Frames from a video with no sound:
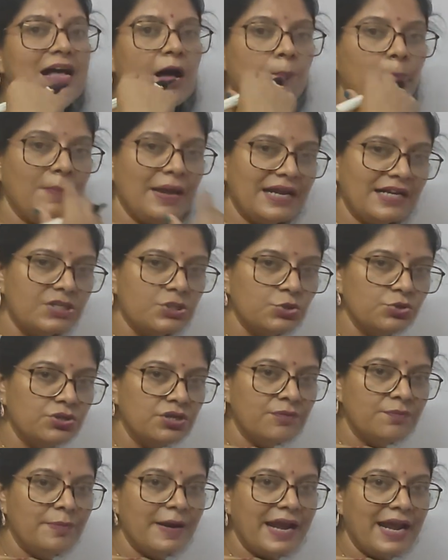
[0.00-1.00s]
coming to
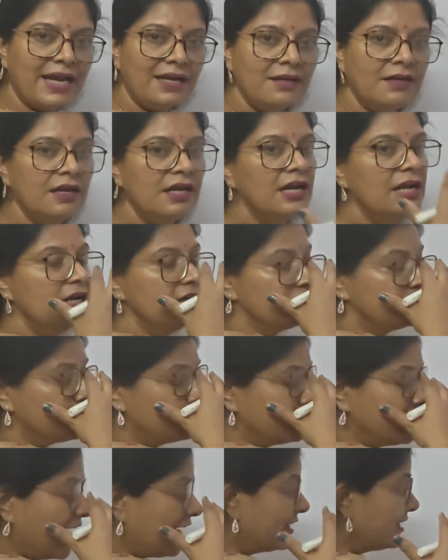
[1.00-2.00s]
the brain,
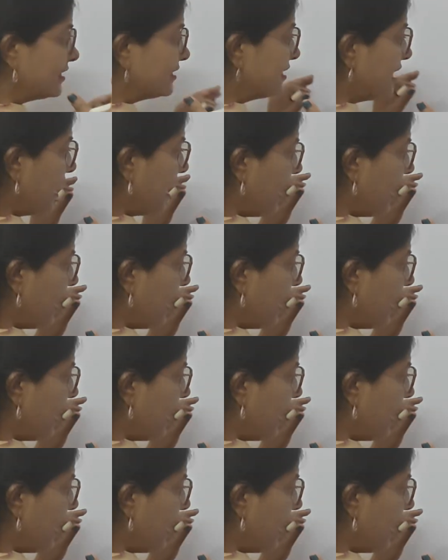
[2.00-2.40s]
so that is the